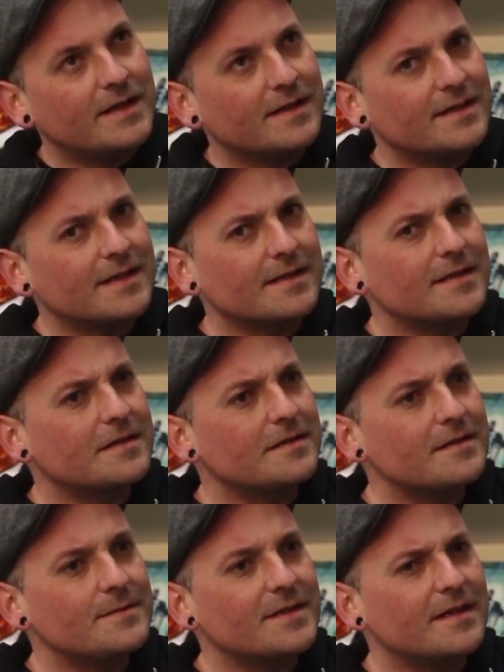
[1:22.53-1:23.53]
I think at the
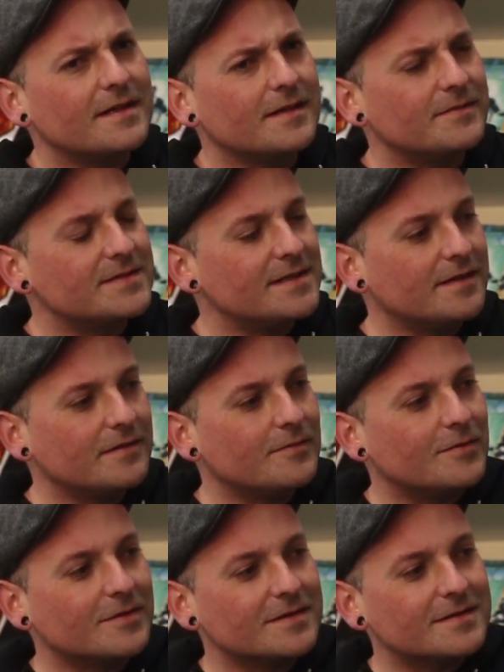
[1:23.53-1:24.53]
time, I think it was Secret
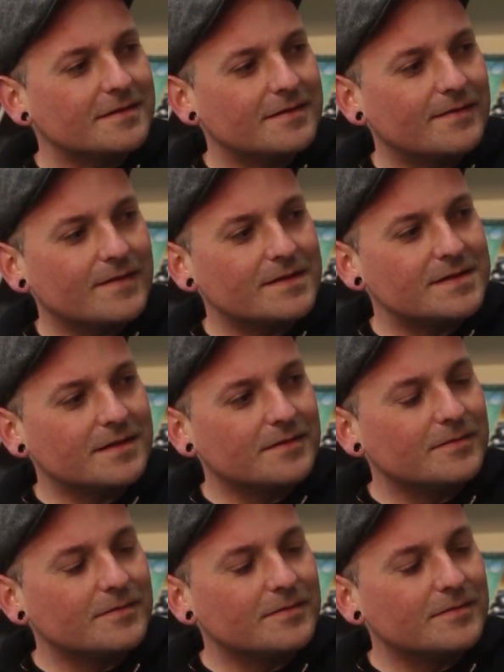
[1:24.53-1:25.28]
Wars, the first Secret